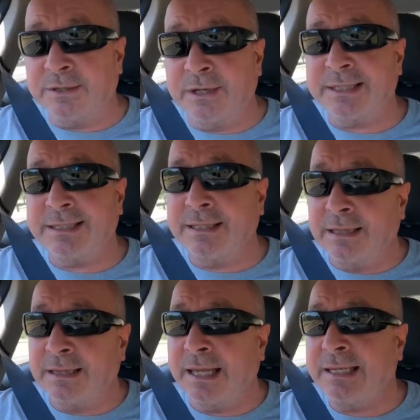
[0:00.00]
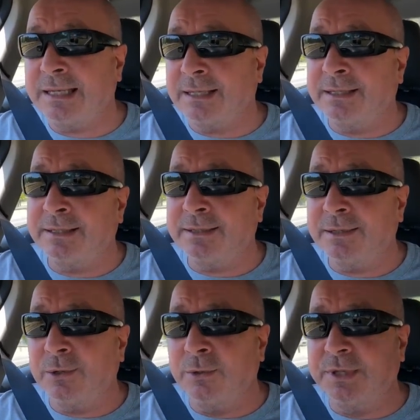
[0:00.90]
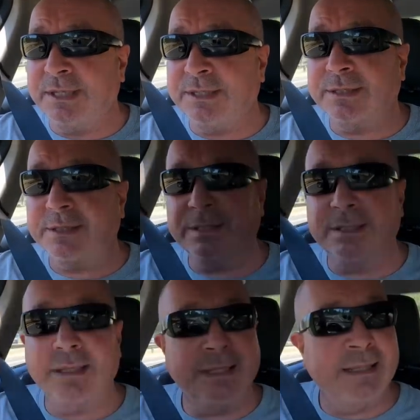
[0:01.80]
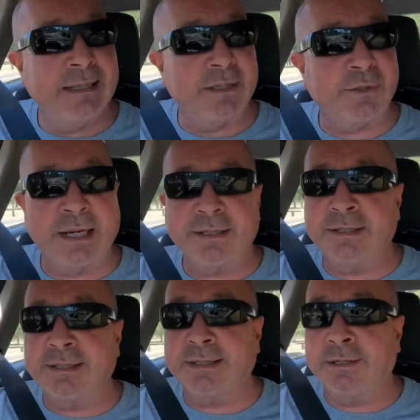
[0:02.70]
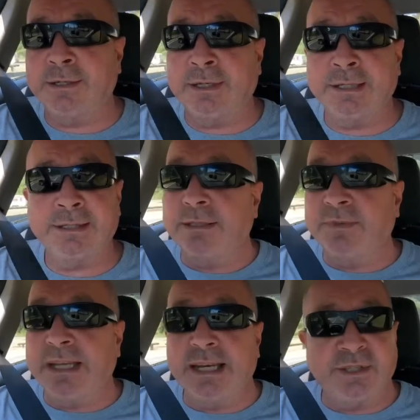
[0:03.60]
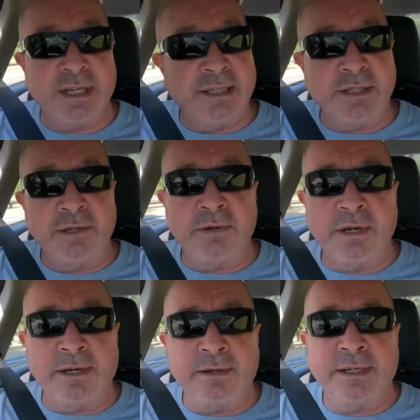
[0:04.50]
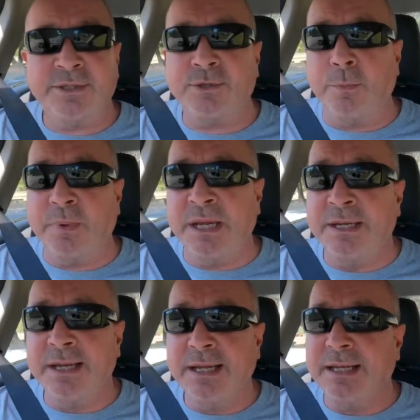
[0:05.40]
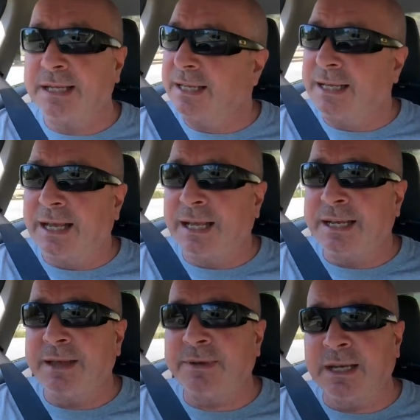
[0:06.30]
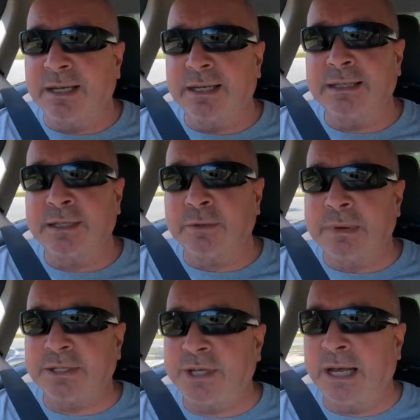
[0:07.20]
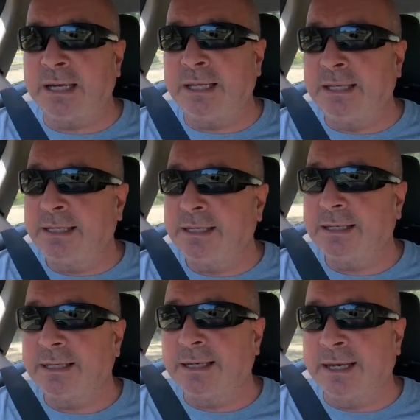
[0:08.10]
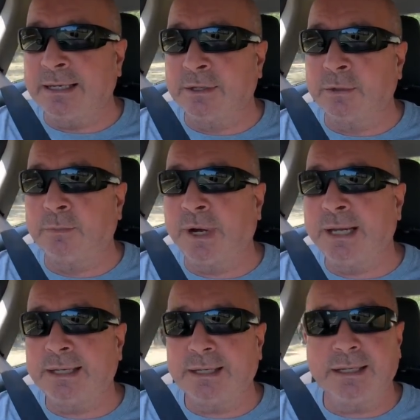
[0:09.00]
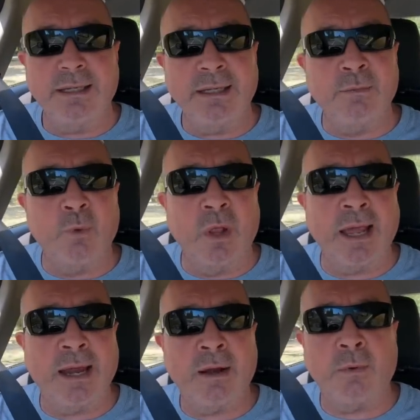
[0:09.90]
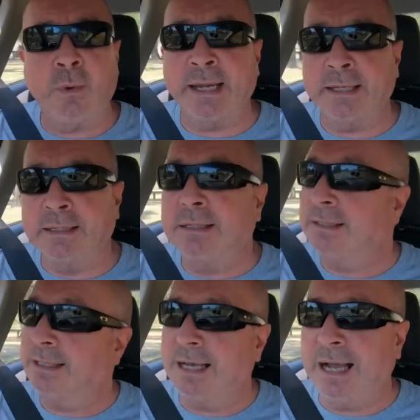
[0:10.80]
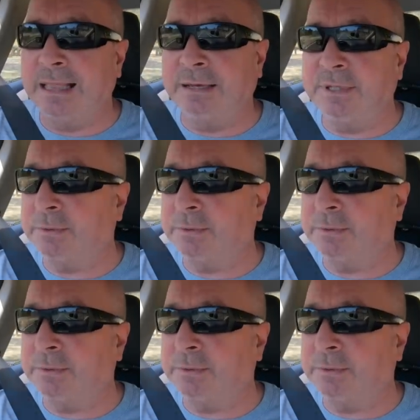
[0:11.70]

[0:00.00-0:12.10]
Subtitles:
a nice little lake and all these little attractions. So guys, so if you get a chance and you're in your area, stop in and have a little manjari and a little break in Wallerawang. I love